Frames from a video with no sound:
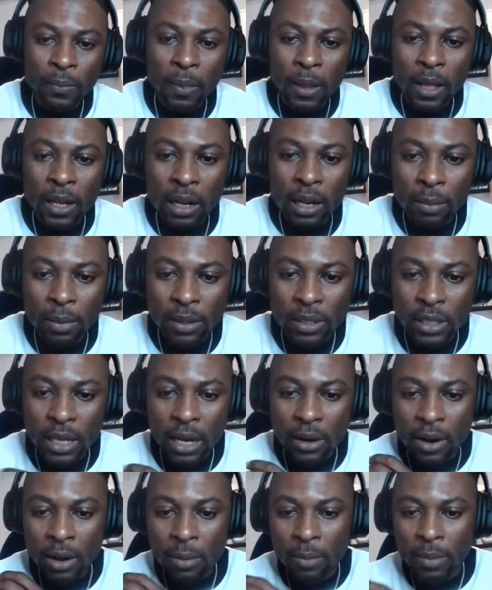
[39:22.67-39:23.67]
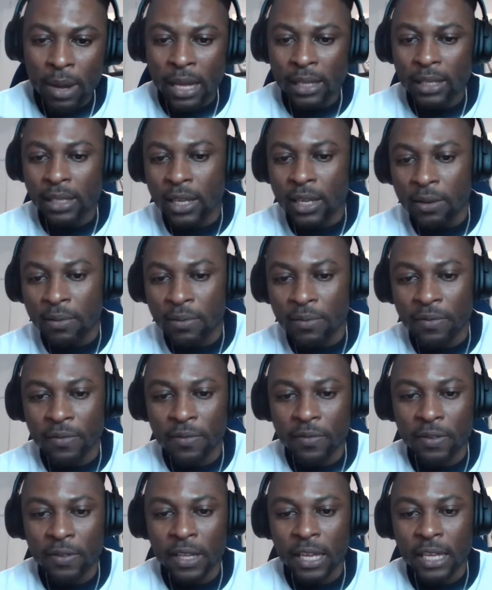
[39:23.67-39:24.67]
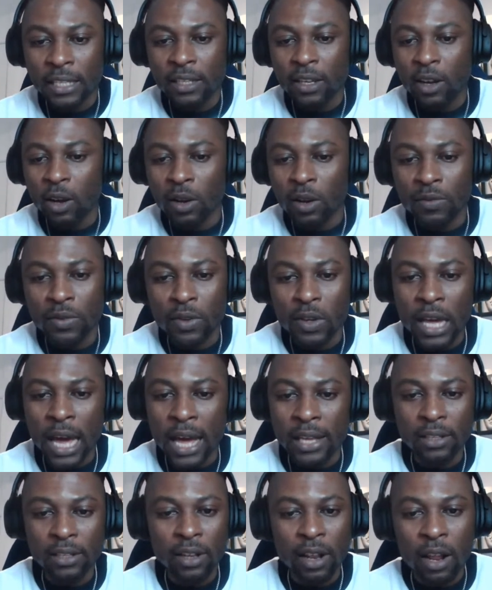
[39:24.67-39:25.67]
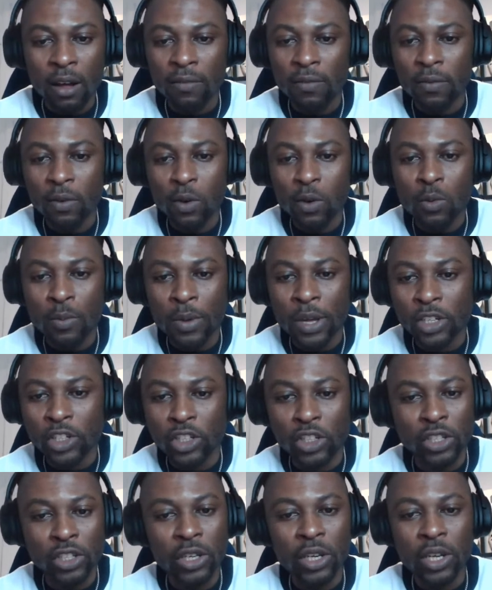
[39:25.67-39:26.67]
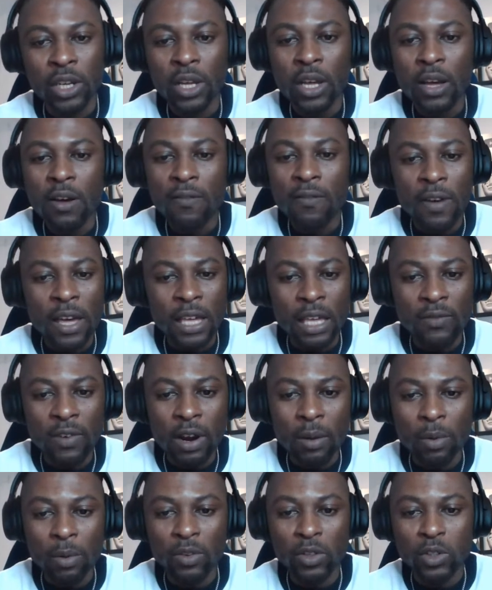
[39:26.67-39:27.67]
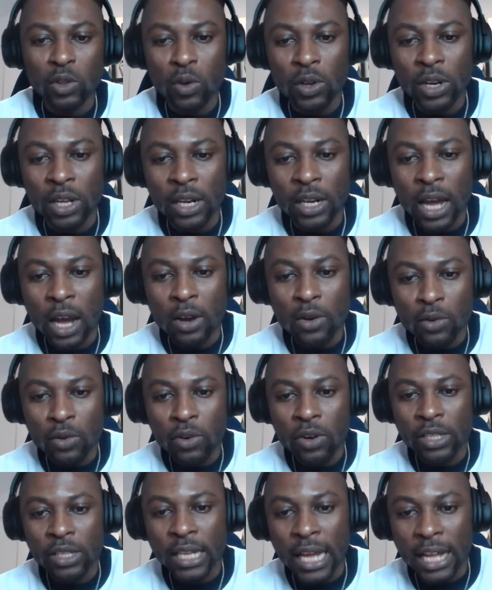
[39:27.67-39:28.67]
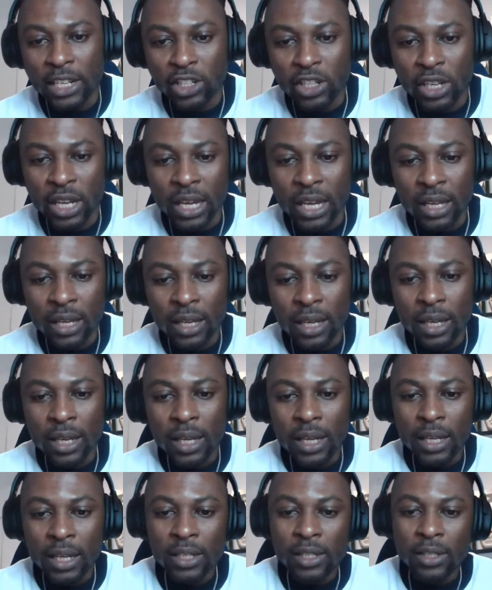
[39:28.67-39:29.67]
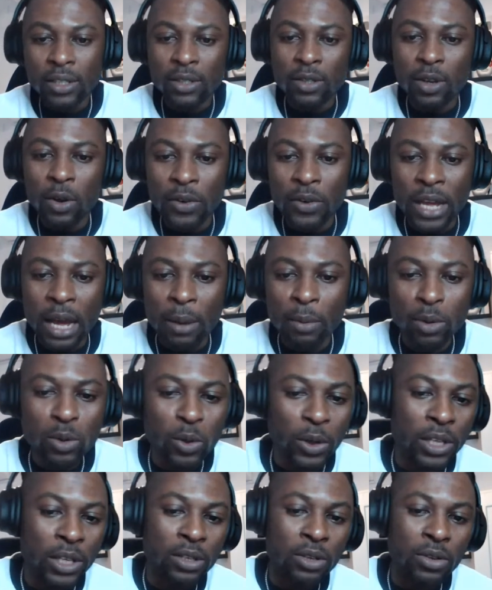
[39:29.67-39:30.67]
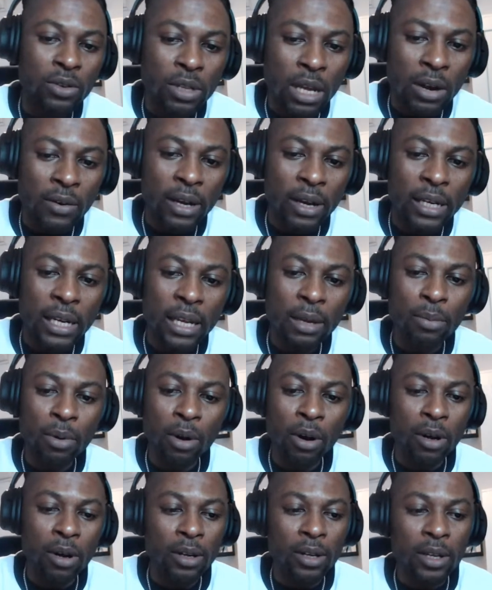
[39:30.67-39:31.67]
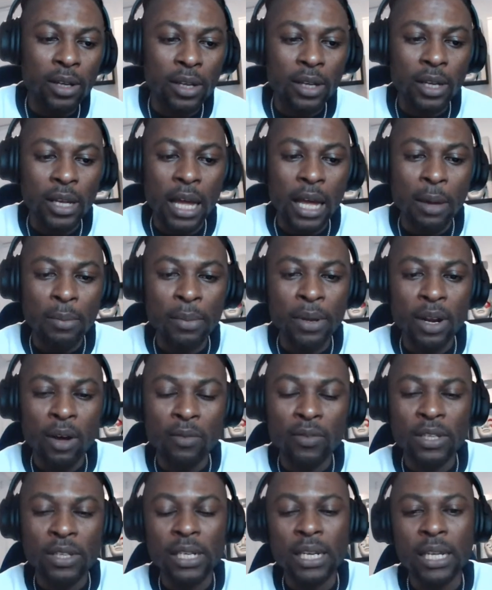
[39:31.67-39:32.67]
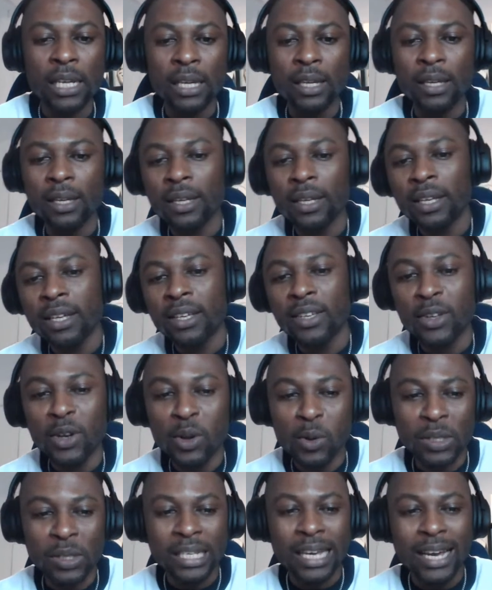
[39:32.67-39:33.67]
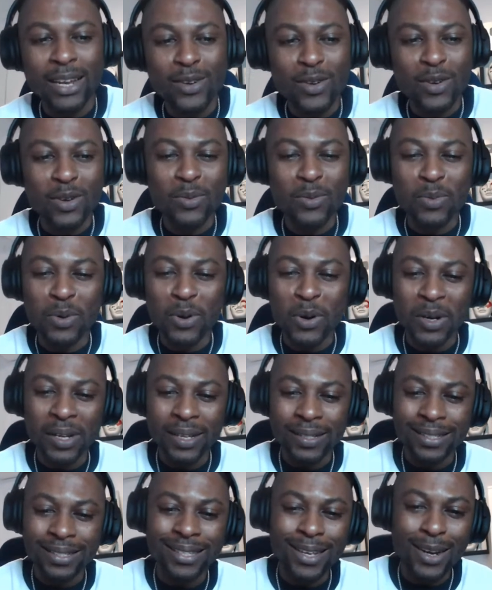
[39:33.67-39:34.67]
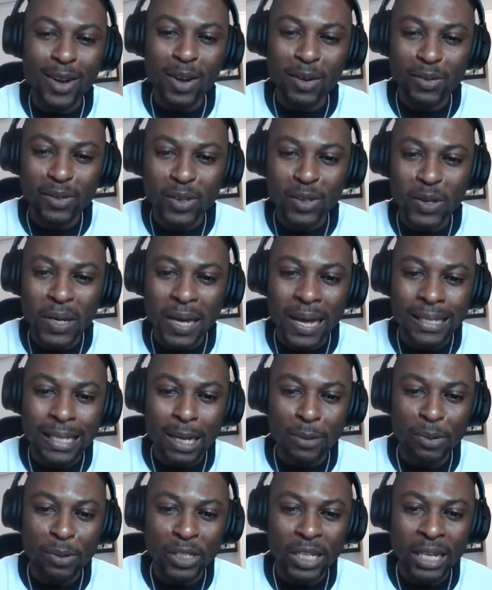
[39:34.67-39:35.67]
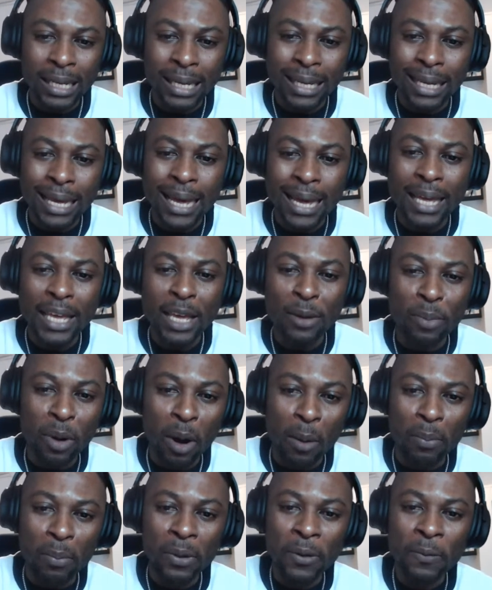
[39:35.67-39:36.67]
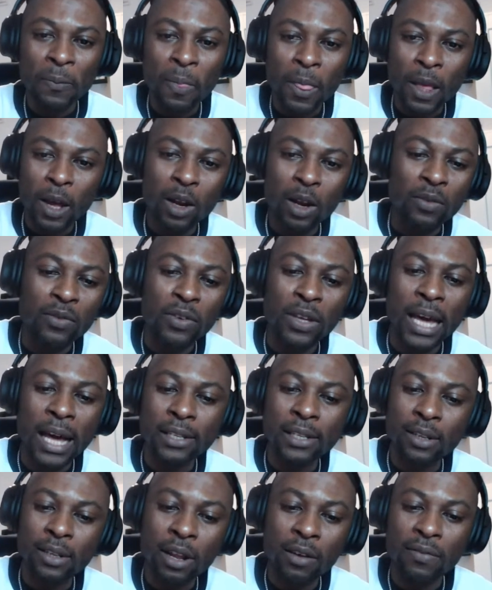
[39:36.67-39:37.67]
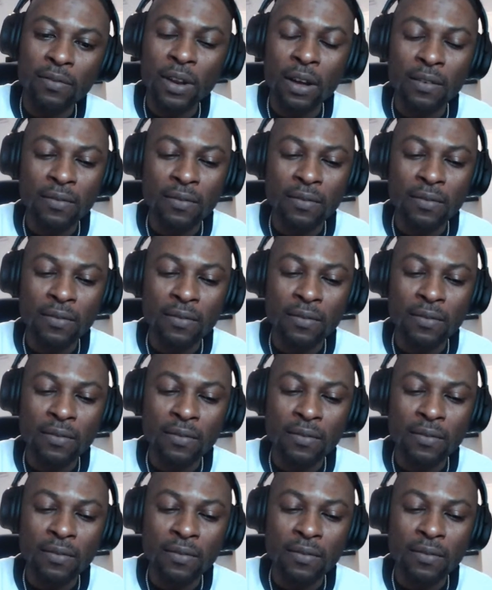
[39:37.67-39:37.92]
Namaskaram, Asif, Kiss, all of you guys love Umesh. Thank you very much for joining. Anugra Saji. Sorry, I'm not talking to you directly, but I mean, obviously, you know what's going on, but still love to you guys. I appreciate it. Yeah, hip hop, all of you guys love.